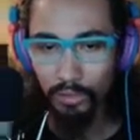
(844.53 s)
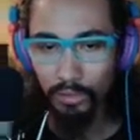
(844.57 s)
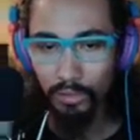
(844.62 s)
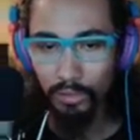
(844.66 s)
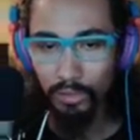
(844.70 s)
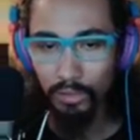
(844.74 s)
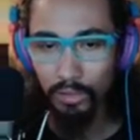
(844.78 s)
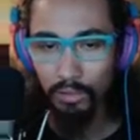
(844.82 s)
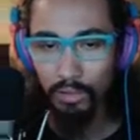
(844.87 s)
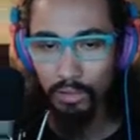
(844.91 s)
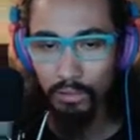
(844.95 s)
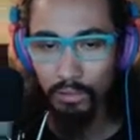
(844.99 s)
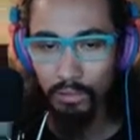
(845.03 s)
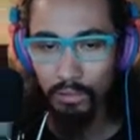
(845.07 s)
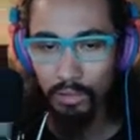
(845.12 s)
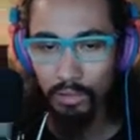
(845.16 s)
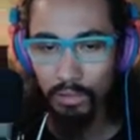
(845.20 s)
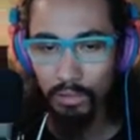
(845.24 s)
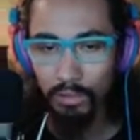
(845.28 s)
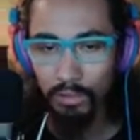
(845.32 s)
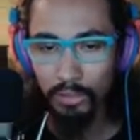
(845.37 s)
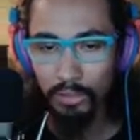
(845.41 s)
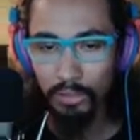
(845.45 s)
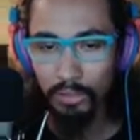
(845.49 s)
Oh
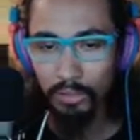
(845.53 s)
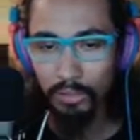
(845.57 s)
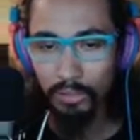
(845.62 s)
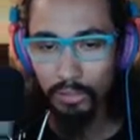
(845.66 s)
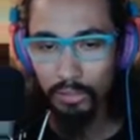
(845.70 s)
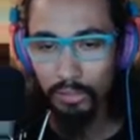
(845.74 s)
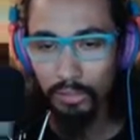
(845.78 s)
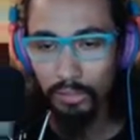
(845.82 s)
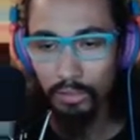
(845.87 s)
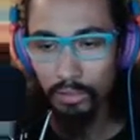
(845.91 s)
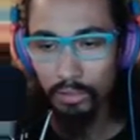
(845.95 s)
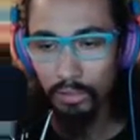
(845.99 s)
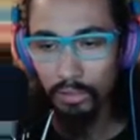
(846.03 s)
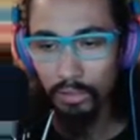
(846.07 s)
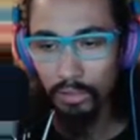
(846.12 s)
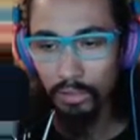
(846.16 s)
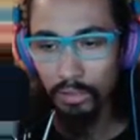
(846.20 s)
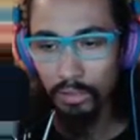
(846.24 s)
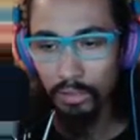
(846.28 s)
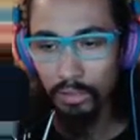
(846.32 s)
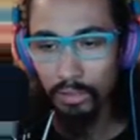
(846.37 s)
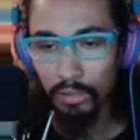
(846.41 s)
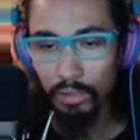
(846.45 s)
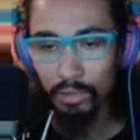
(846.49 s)
gosh.
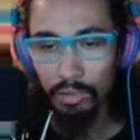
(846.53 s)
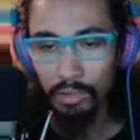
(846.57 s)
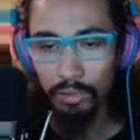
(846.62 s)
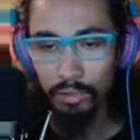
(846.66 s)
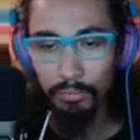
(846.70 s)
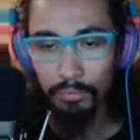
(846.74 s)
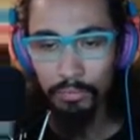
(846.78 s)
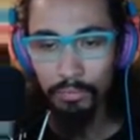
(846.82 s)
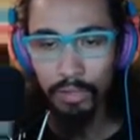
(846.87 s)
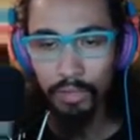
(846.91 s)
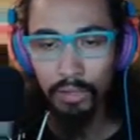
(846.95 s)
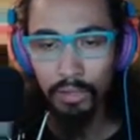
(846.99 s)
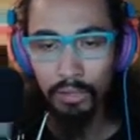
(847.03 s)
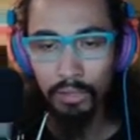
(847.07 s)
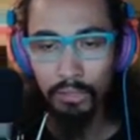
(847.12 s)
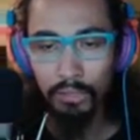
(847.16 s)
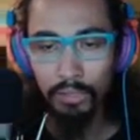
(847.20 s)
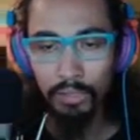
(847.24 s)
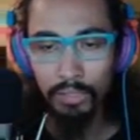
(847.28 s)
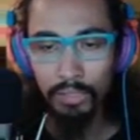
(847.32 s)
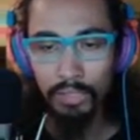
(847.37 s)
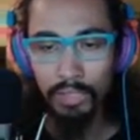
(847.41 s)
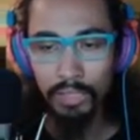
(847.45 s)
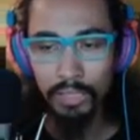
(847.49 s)
A friend of
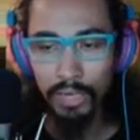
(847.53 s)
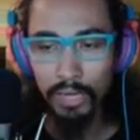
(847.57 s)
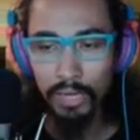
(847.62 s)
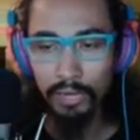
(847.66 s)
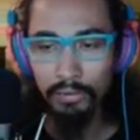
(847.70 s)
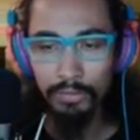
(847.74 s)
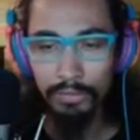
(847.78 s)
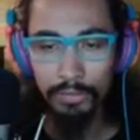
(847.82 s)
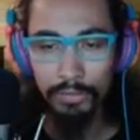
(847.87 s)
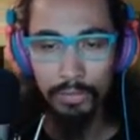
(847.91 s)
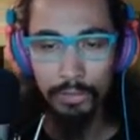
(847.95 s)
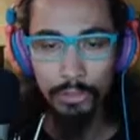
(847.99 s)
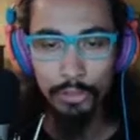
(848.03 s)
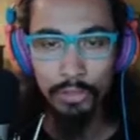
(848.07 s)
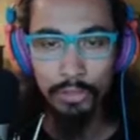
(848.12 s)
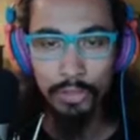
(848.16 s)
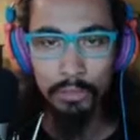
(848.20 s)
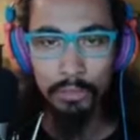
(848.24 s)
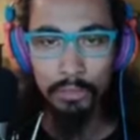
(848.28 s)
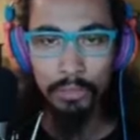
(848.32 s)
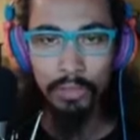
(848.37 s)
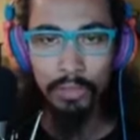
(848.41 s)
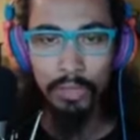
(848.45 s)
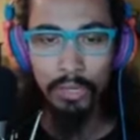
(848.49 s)
ours had it for
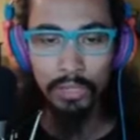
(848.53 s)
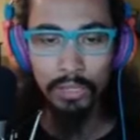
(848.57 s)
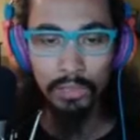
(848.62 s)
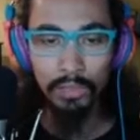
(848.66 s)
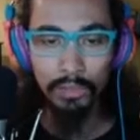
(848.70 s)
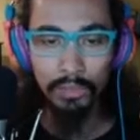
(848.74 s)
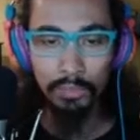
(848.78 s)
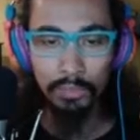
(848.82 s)
Dreamcast,